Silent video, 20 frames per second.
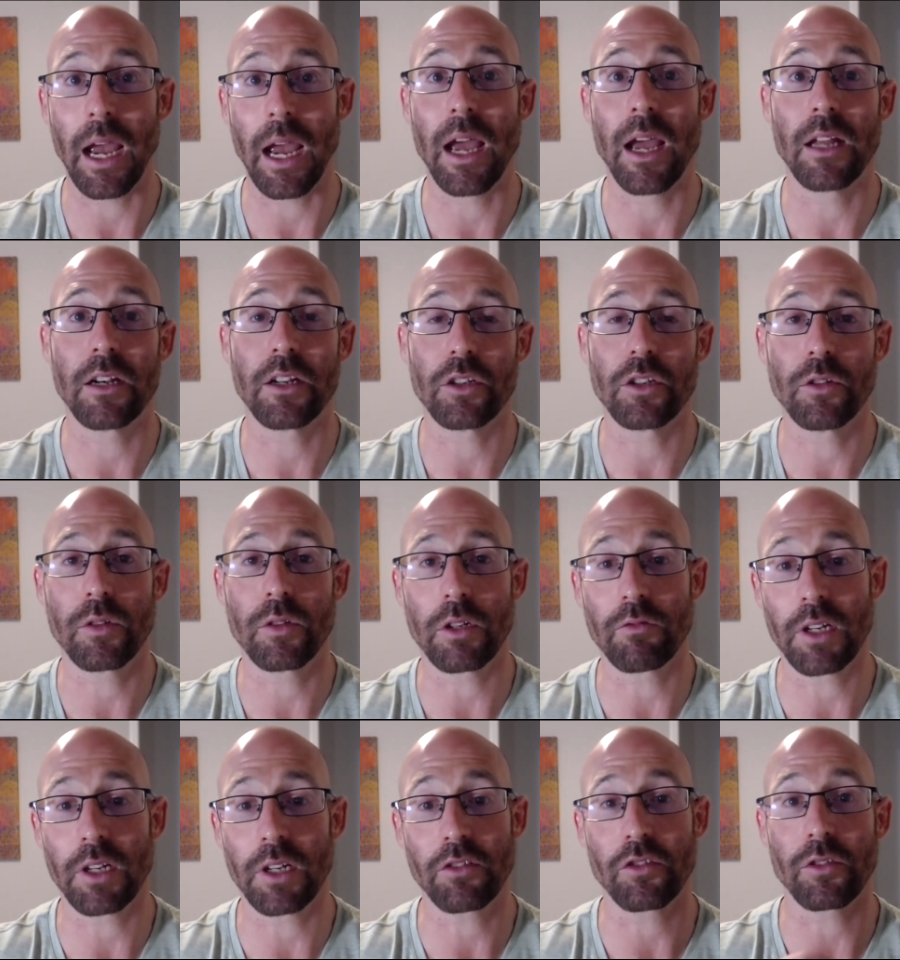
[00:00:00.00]
and you can
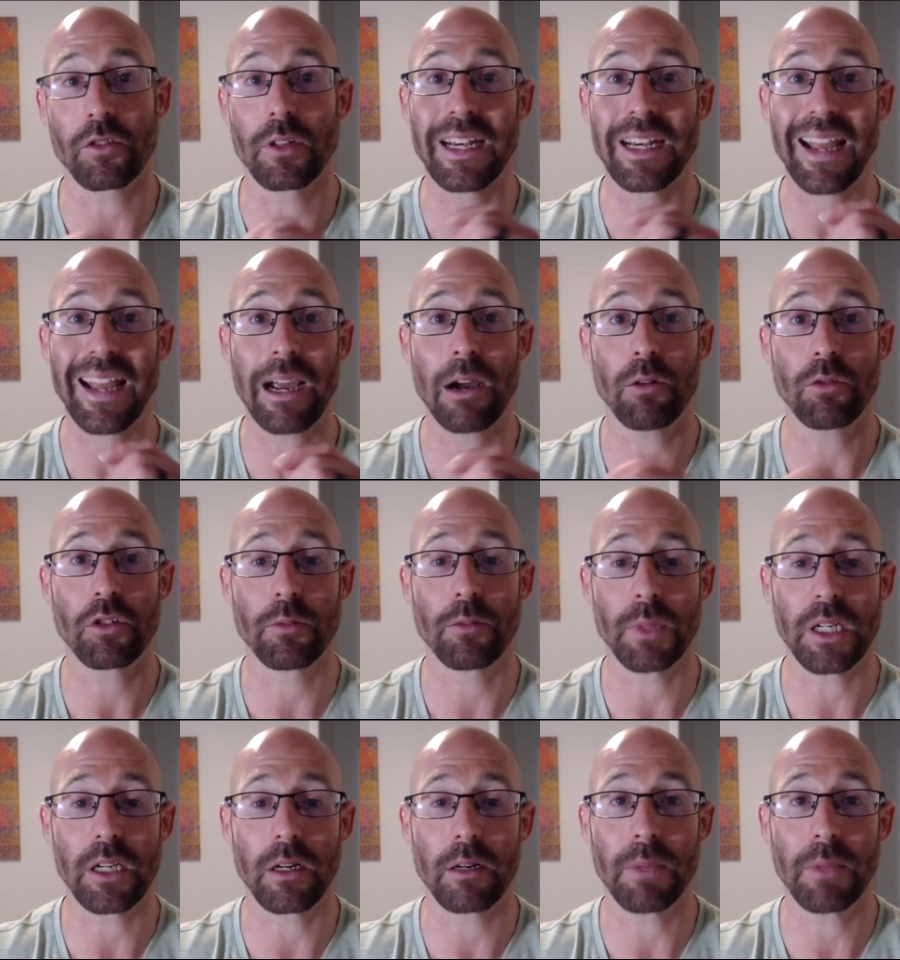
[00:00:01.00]
register now to
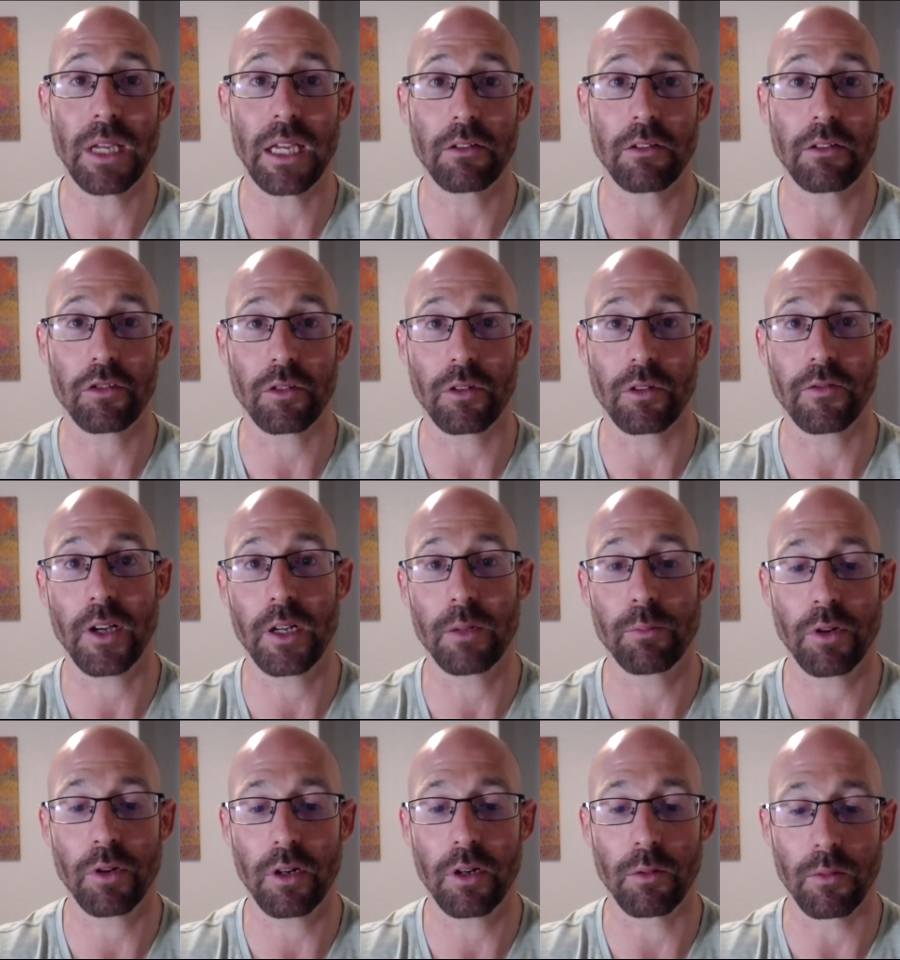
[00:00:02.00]
become a certified
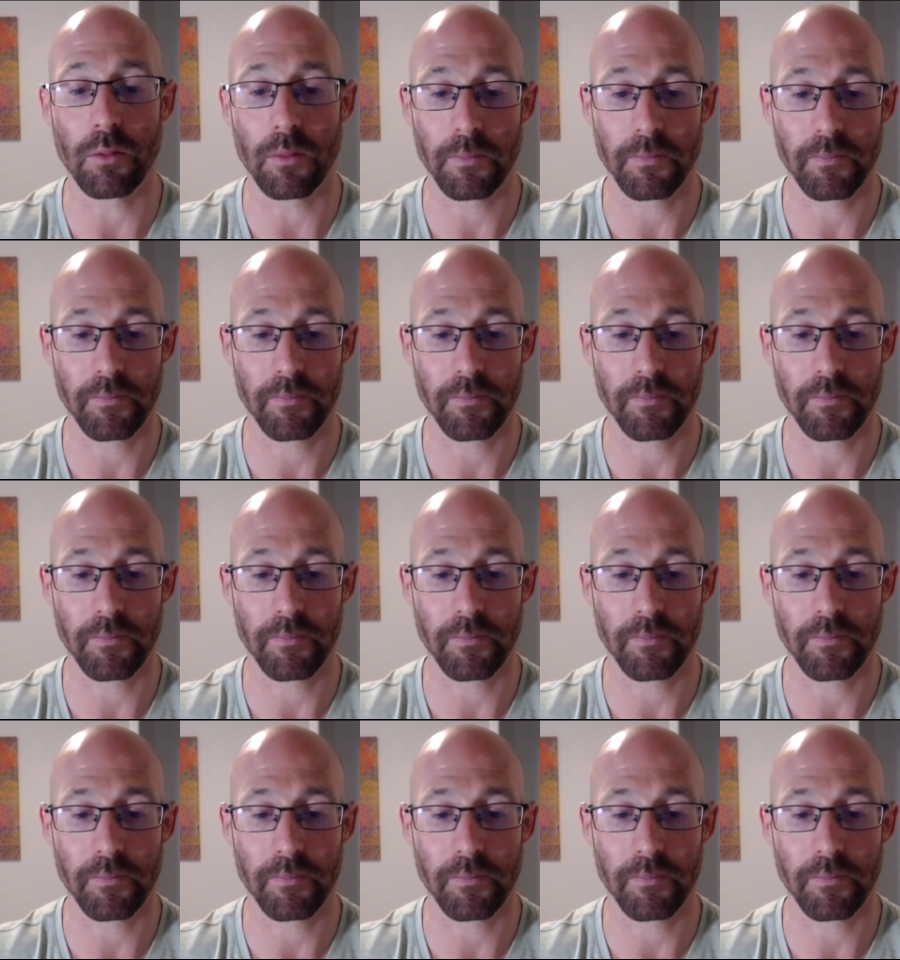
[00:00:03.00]
pro.